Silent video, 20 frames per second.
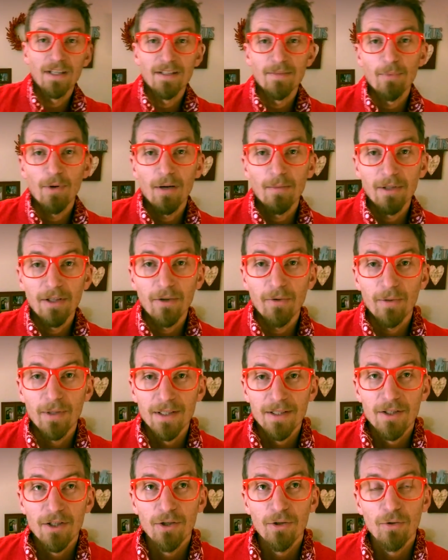that's probably
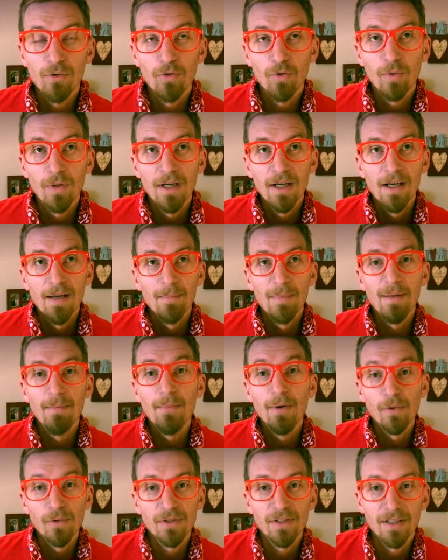going to be
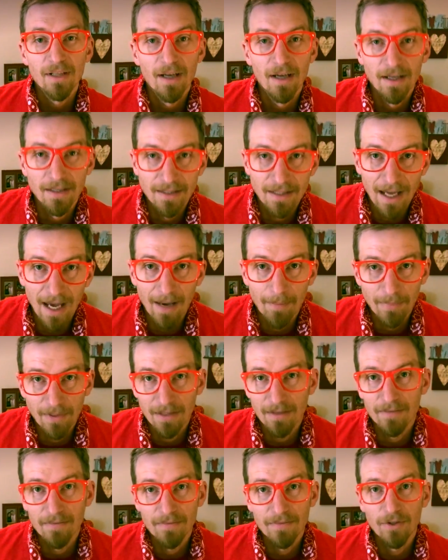most
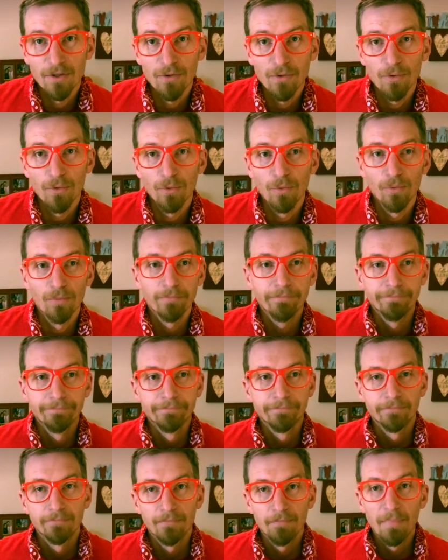adaptive to
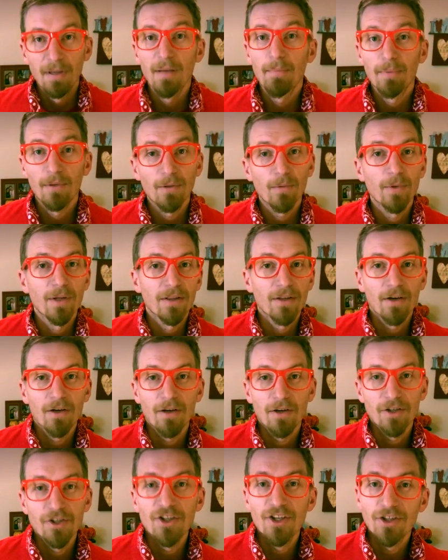people with
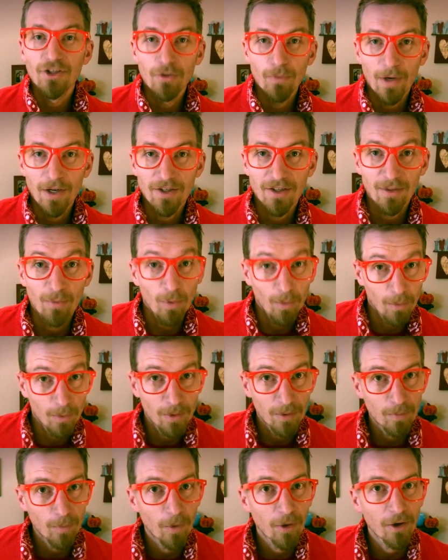our situation,
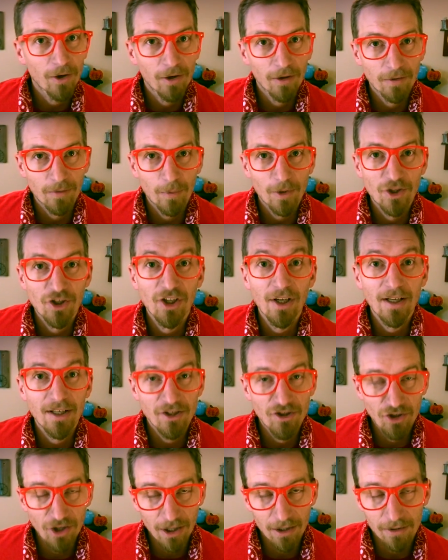what
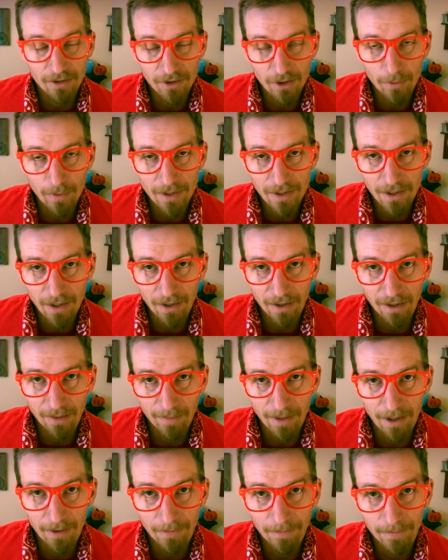Shani's channel is always talking
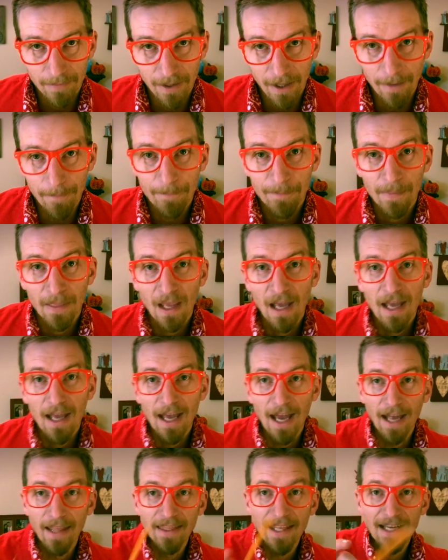about, okay?
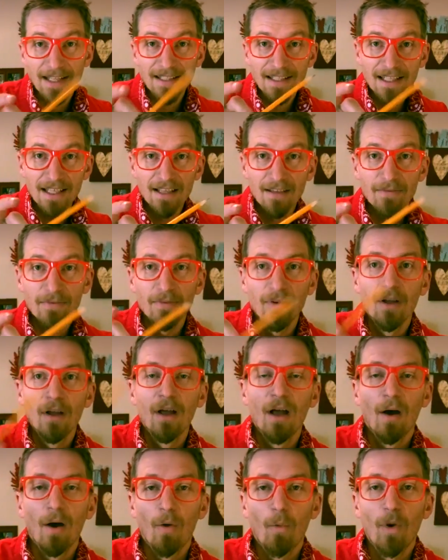And that's if,
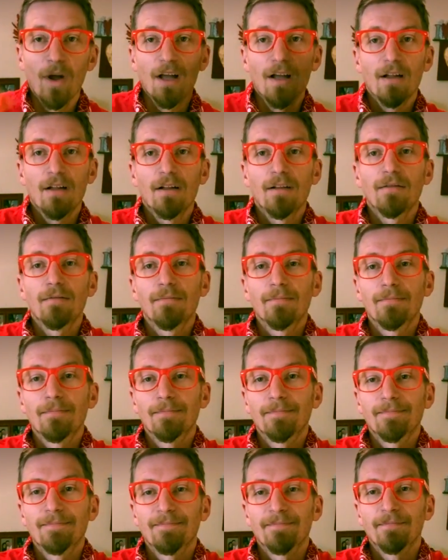well,
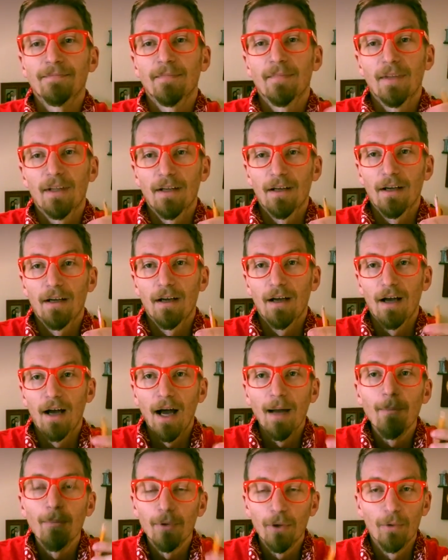
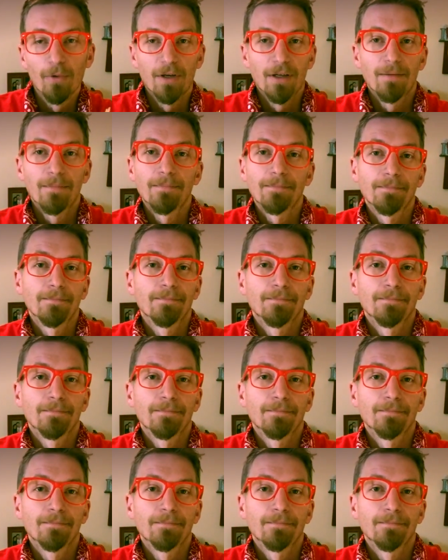I'm broken.